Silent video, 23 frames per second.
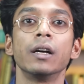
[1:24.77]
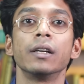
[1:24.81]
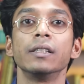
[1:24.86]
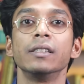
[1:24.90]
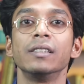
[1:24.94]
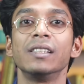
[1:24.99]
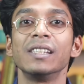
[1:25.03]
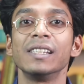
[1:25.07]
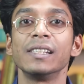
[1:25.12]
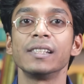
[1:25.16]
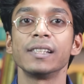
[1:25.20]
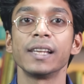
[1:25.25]

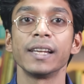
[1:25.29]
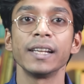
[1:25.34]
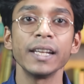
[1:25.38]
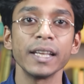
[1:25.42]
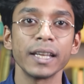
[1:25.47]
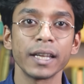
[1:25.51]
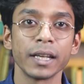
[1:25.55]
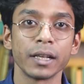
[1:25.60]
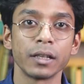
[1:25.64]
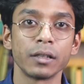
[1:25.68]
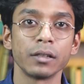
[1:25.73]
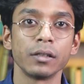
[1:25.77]
These
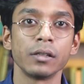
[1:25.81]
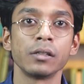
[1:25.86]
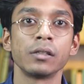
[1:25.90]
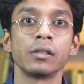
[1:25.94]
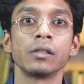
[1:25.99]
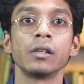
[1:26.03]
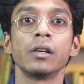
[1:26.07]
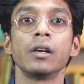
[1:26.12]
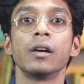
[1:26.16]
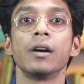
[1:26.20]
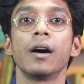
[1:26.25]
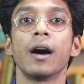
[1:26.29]

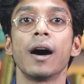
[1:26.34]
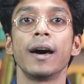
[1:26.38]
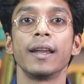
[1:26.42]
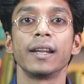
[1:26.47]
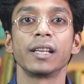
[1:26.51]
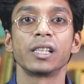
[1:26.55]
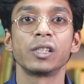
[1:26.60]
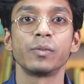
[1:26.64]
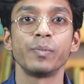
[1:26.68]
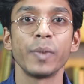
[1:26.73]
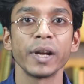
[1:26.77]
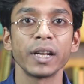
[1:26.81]
indicators are
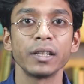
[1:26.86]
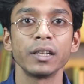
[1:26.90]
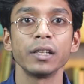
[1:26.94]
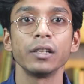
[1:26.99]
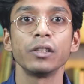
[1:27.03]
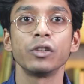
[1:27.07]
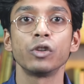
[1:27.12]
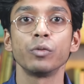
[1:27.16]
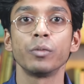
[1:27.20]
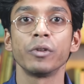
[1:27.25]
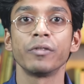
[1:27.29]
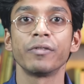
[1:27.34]

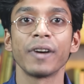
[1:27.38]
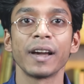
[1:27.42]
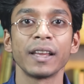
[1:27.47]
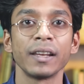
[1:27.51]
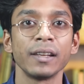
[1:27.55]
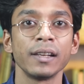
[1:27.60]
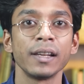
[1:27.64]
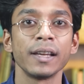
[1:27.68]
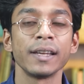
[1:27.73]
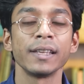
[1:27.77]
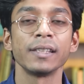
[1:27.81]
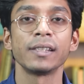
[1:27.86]
expected to be
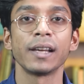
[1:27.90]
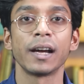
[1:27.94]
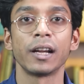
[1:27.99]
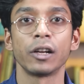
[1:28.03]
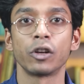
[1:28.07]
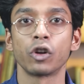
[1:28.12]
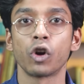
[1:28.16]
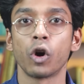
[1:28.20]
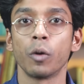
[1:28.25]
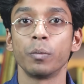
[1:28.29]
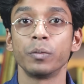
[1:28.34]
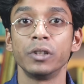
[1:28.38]
finalized at
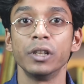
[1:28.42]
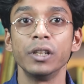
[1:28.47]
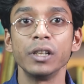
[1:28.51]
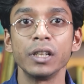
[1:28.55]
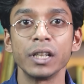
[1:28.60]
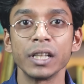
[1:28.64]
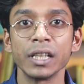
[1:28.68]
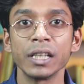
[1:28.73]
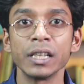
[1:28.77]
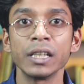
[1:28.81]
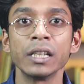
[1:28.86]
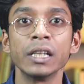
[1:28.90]

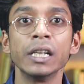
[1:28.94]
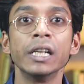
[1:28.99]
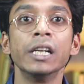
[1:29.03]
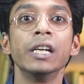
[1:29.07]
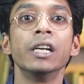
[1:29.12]
COP30,